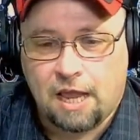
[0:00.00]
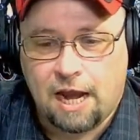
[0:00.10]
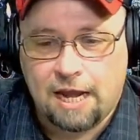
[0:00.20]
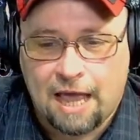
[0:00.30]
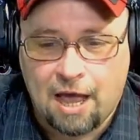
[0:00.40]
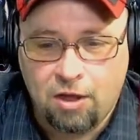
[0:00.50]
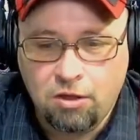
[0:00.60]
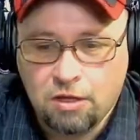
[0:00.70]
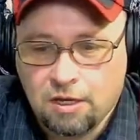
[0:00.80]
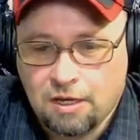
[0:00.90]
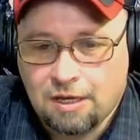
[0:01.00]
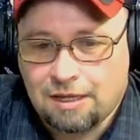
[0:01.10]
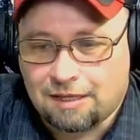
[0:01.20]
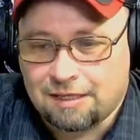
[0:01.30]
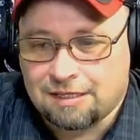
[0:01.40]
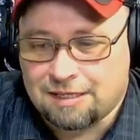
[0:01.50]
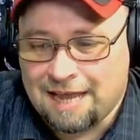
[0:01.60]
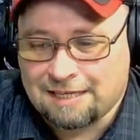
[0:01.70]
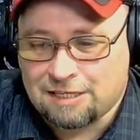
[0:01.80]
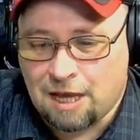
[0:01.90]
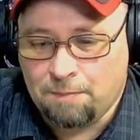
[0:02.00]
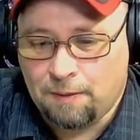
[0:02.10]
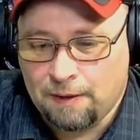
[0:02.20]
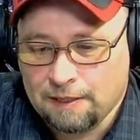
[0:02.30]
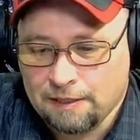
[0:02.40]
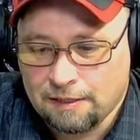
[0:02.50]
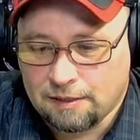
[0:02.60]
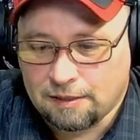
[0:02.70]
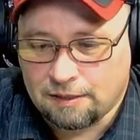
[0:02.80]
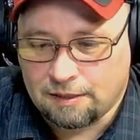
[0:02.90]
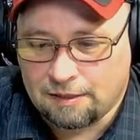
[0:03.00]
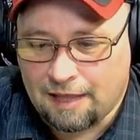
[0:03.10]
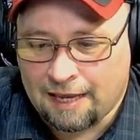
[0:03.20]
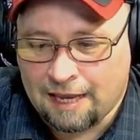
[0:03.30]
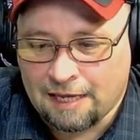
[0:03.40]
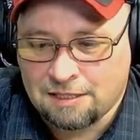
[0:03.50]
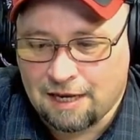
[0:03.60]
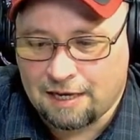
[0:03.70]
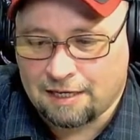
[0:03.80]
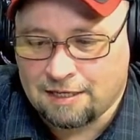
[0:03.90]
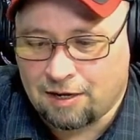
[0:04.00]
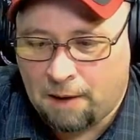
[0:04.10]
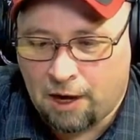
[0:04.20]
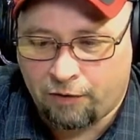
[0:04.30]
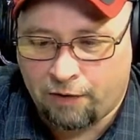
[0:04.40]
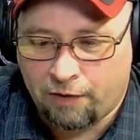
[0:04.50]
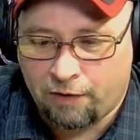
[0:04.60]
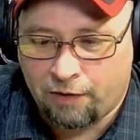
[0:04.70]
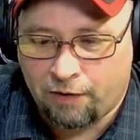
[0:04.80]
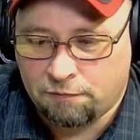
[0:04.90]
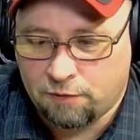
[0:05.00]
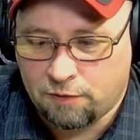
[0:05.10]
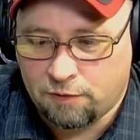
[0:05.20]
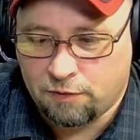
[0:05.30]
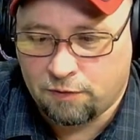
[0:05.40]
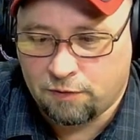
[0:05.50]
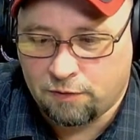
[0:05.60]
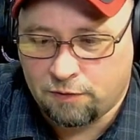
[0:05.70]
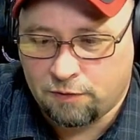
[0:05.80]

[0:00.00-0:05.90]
Anyhow, this next up, I guess I can tell you, mongering is over for this week.